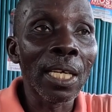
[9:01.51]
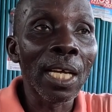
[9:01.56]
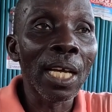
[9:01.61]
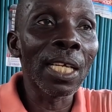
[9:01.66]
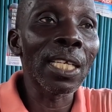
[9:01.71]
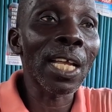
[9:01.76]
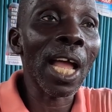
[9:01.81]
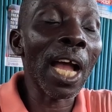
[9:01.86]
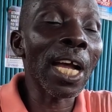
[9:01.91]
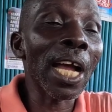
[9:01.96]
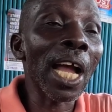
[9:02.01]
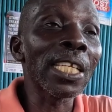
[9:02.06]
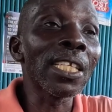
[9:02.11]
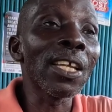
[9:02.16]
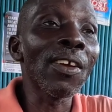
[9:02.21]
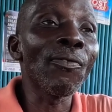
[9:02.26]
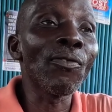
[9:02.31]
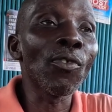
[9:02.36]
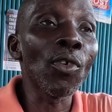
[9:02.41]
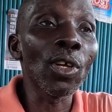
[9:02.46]
And how can
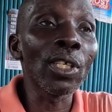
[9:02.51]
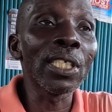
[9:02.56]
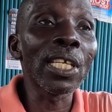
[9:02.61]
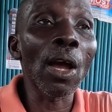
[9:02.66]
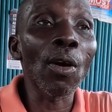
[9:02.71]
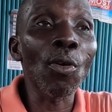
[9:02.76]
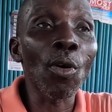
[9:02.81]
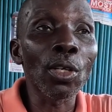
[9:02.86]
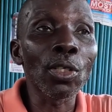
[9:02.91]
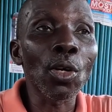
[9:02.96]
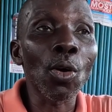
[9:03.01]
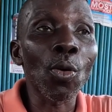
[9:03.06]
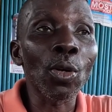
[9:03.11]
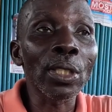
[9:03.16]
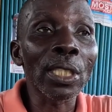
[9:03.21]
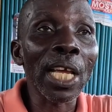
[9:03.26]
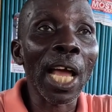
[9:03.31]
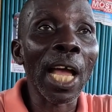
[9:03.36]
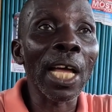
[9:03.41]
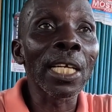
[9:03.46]
they follow their God on
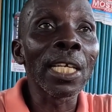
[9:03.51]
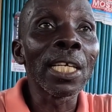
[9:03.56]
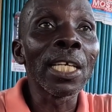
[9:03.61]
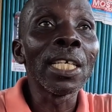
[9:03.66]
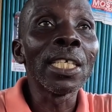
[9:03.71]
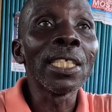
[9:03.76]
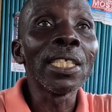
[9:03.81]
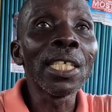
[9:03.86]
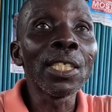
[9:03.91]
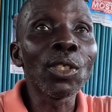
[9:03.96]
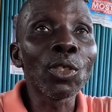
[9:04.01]
water? They